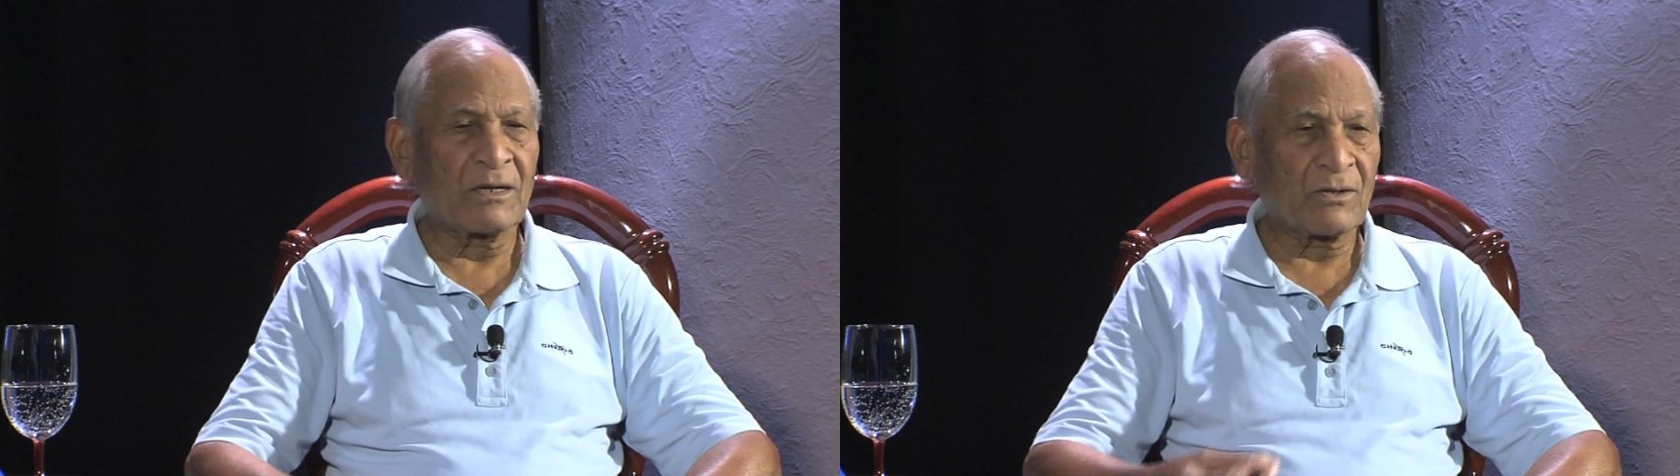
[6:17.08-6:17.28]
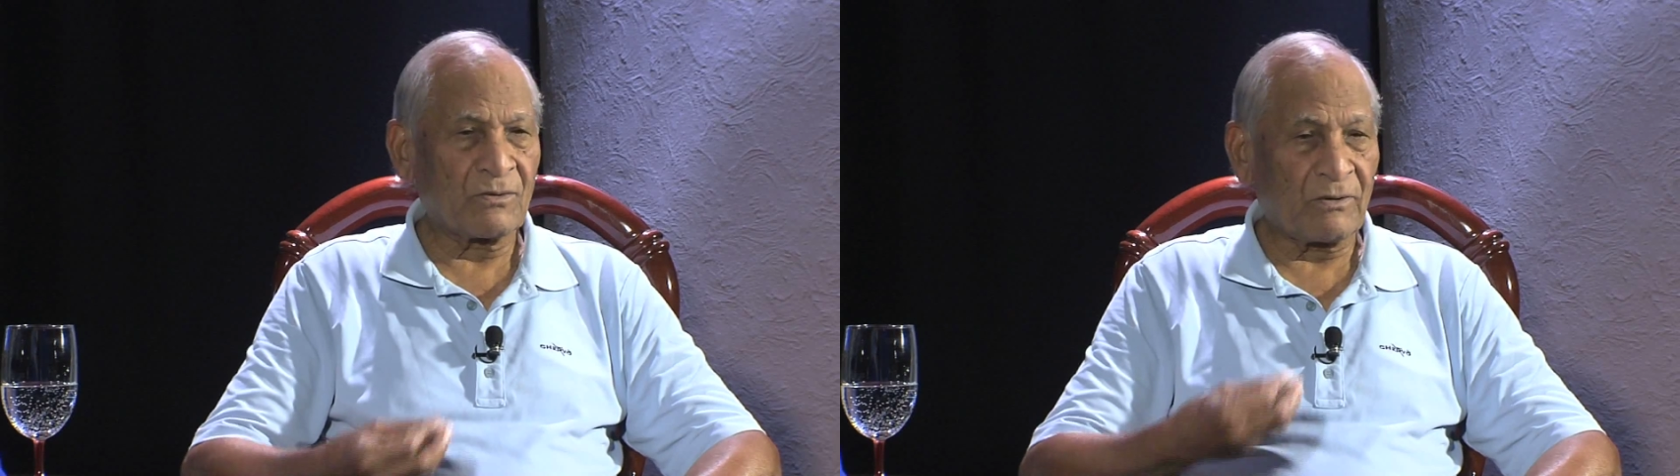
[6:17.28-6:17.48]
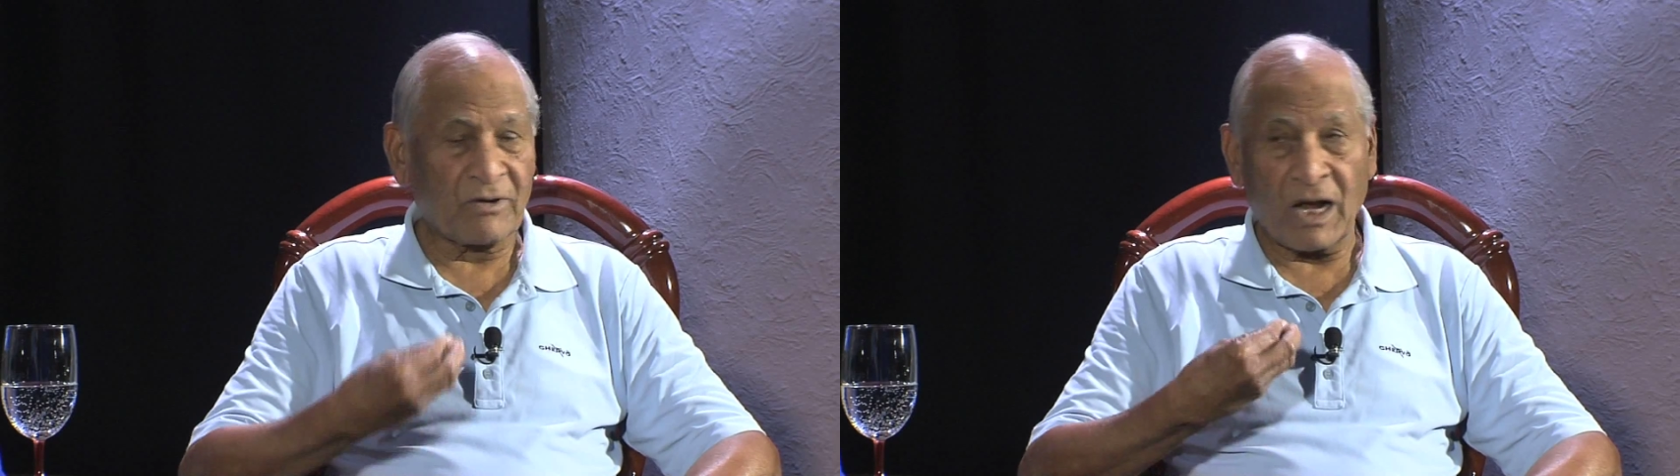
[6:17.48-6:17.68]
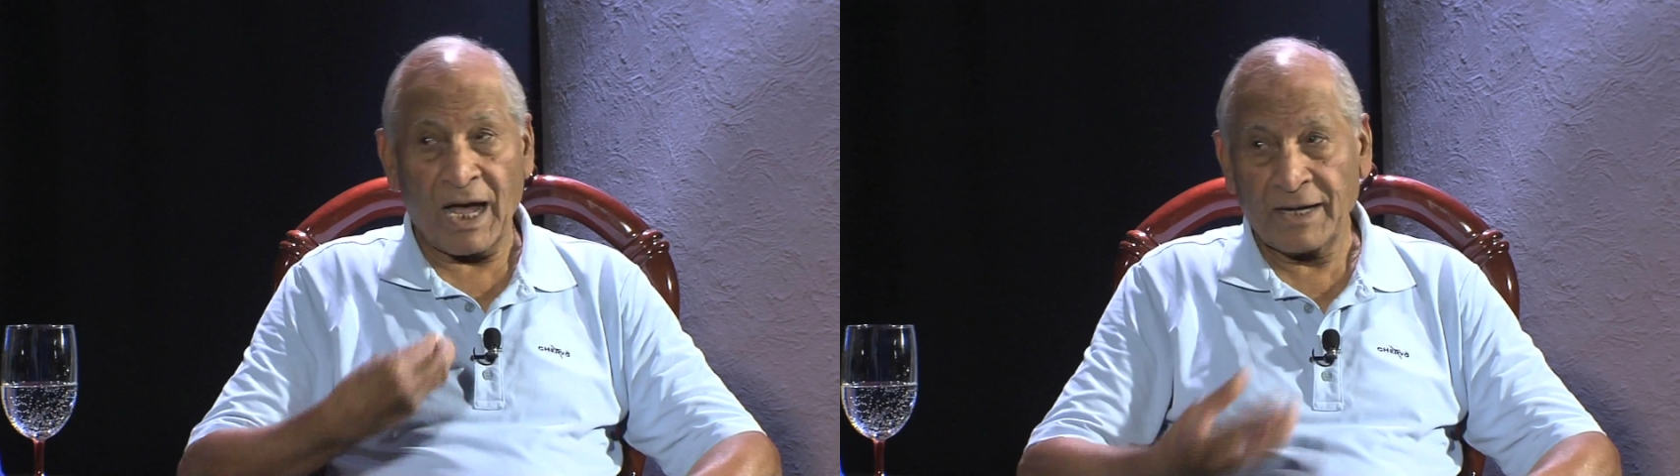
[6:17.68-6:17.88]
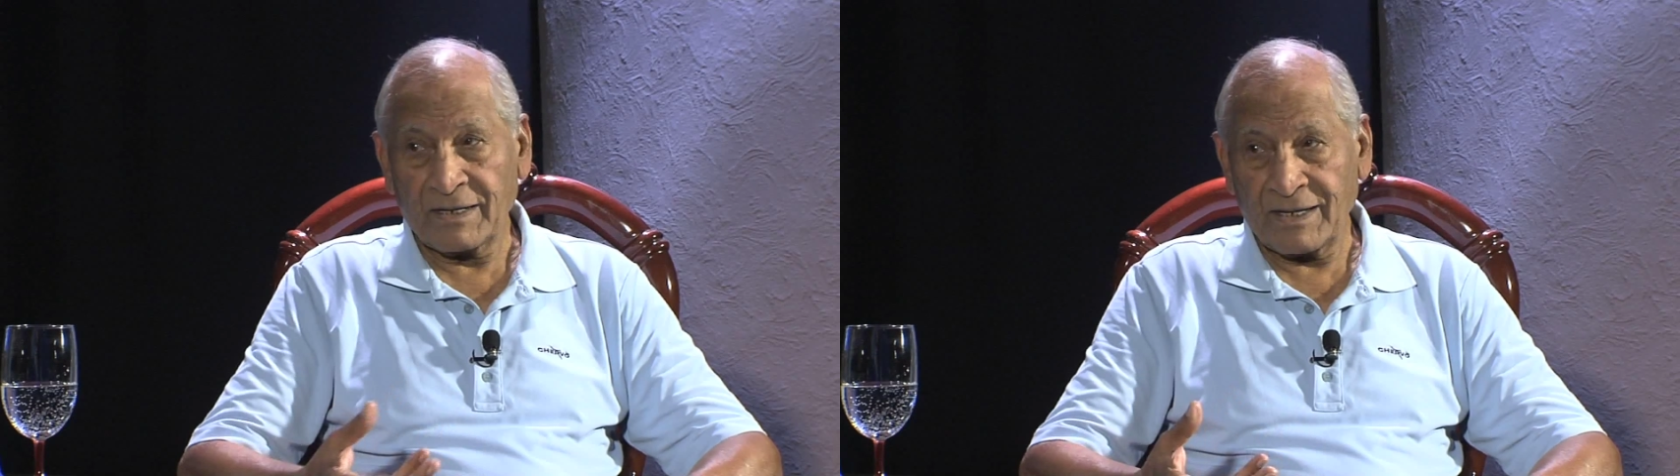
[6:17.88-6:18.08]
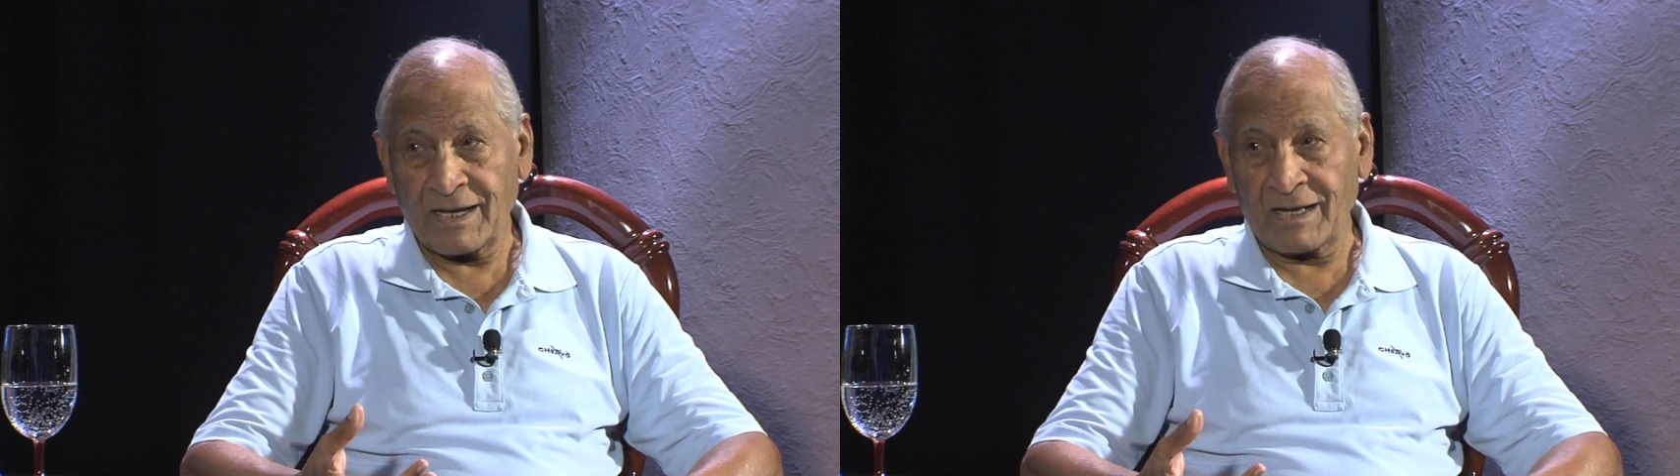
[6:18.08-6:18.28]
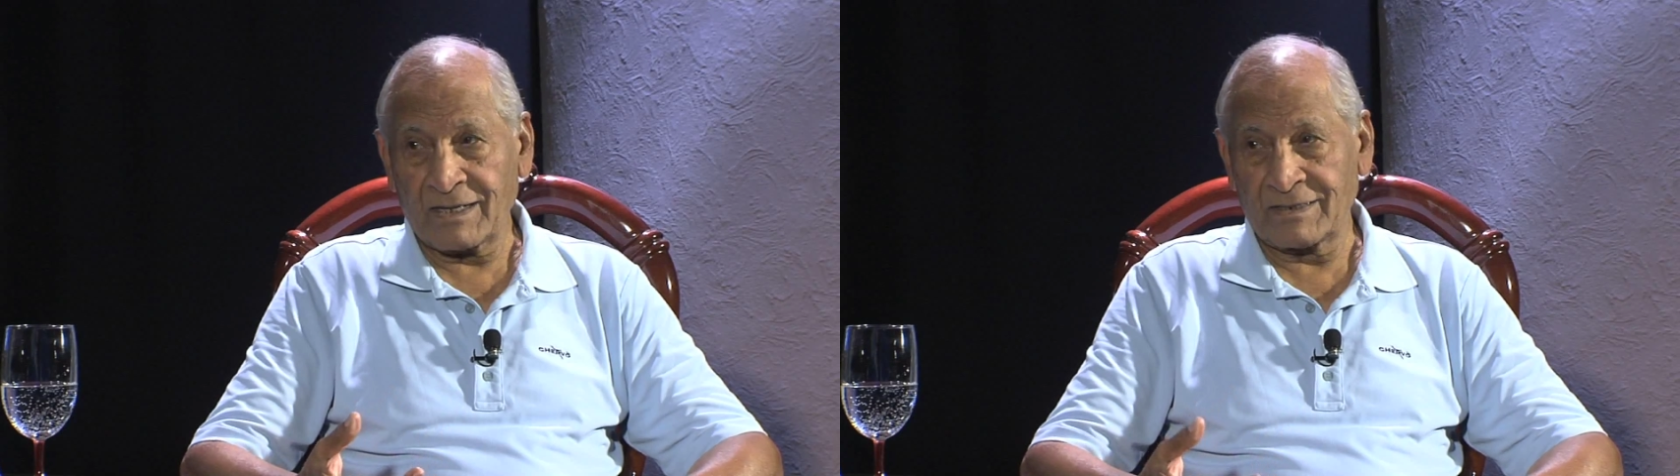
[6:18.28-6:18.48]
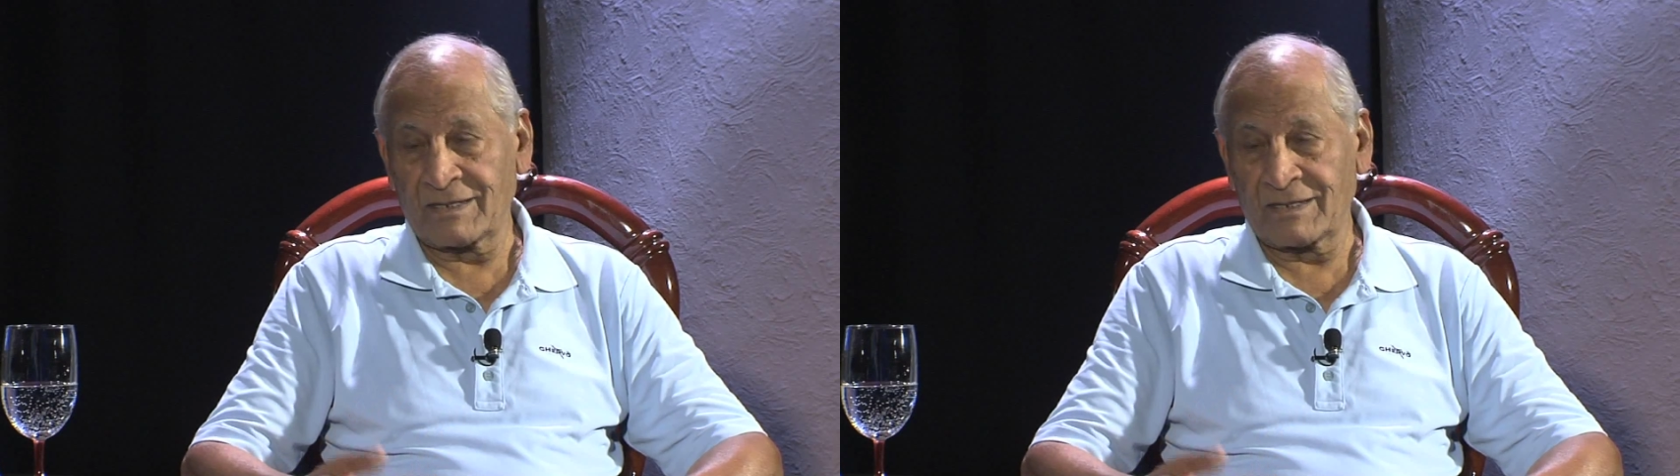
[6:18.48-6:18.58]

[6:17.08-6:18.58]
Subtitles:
to our ideas